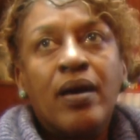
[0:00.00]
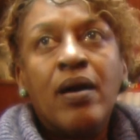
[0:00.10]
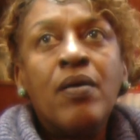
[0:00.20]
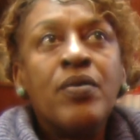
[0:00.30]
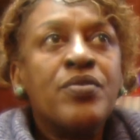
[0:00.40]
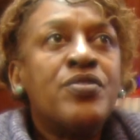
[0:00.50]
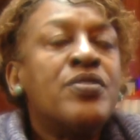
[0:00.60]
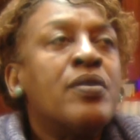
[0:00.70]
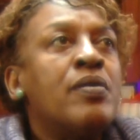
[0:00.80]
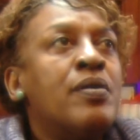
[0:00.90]
Oh, you're
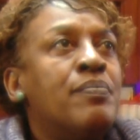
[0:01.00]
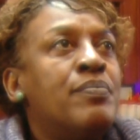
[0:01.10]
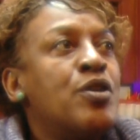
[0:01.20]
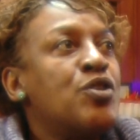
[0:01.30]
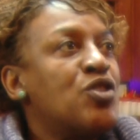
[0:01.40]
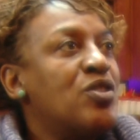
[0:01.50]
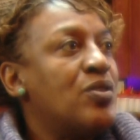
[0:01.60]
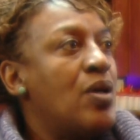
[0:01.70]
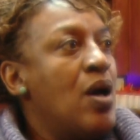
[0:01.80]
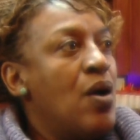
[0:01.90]
so
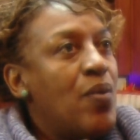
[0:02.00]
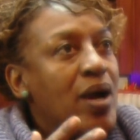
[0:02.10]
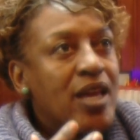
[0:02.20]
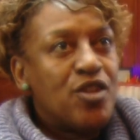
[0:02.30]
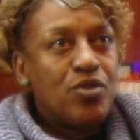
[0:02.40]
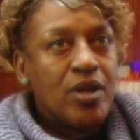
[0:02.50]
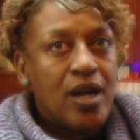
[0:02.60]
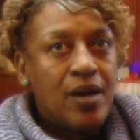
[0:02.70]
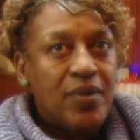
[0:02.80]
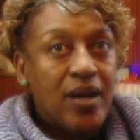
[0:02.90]
emotional. Why can't you
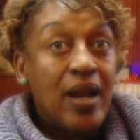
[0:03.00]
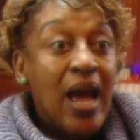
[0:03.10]
calm down?